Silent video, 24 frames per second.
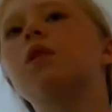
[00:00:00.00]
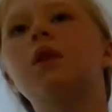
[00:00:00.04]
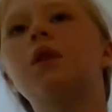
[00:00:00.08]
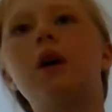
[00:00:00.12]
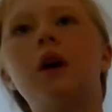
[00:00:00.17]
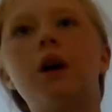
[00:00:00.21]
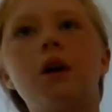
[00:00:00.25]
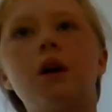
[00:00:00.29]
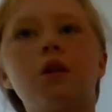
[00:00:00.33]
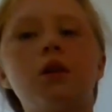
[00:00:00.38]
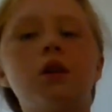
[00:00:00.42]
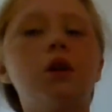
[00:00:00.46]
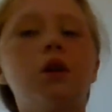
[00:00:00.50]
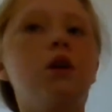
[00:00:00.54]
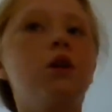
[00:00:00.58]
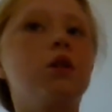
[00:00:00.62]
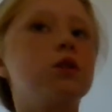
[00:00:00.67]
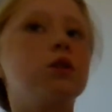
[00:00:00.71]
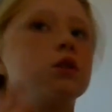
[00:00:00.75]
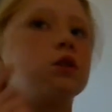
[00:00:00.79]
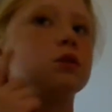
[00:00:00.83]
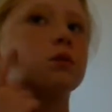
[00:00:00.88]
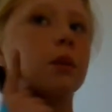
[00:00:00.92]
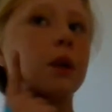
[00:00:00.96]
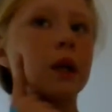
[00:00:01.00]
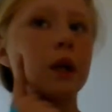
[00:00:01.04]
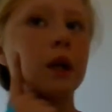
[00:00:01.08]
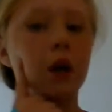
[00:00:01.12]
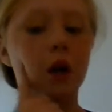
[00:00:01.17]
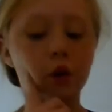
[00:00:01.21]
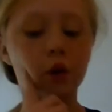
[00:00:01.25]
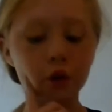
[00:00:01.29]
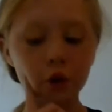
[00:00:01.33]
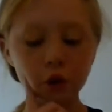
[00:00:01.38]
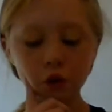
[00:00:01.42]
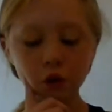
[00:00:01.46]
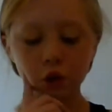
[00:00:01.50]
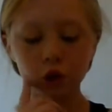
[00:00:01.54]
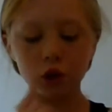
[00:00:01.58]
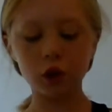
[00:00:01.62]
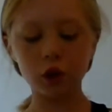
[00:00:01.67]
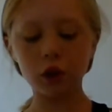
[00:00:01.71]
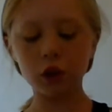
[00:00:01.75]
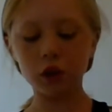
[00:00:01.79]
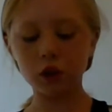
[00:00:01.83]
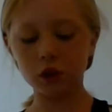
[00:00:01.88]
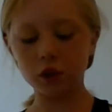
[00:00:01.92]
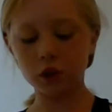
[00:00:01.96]
now do my other
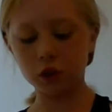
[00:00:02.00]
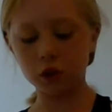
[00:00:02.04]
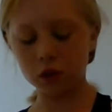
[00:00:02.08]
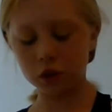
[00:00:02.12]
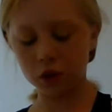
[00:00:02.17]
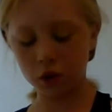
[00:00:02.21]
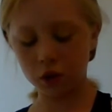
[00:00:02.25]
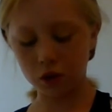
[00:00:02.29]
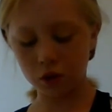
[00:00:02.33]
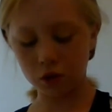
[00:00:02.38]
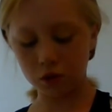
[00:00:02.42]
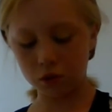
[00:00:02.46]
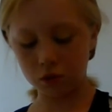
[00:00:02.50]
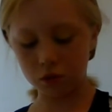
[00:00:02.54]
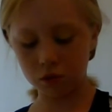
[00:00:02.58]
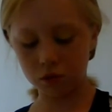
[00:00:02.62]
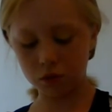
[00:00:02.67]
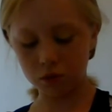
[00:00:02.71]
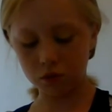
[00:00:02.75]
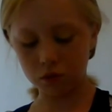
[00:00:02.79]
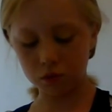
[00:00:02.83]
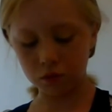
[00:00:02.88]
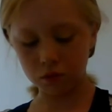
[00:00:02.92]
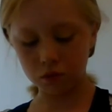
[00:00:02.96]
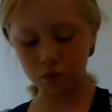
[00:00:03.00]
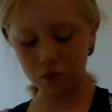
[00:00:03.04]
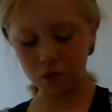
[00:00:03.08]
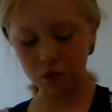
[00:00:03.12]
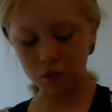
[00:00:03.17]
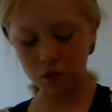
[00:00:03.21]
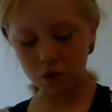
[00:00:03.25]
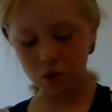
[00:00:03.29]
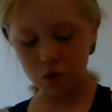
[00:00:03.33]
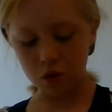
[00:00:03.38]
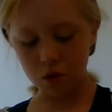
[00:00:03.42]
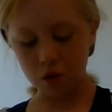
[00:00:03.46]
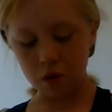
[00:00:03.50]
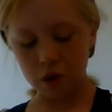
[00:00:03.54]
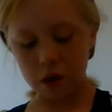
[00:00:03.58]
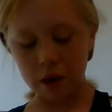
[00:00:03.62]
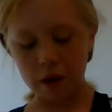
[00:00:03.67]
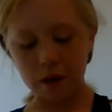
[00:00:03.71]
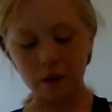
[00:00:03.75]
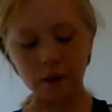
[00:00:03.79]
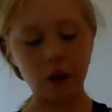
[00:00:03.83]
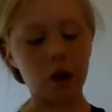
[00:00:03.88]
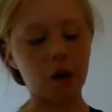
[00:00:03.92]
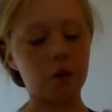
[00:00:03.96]
cheek. So
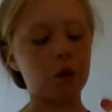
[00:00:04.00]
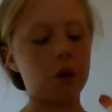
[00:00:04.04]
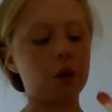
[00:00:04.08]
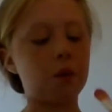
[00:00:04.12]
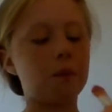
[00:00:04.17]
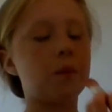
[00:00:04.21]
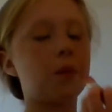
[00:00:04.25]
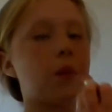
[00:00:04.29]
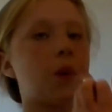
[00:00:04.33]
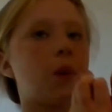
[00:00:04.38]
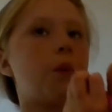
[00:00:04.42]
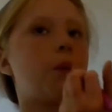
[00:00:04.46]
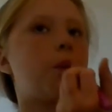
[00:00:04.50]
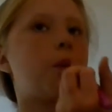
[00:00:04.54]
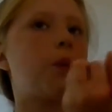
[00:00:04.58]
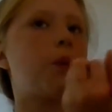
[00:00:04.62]
that one,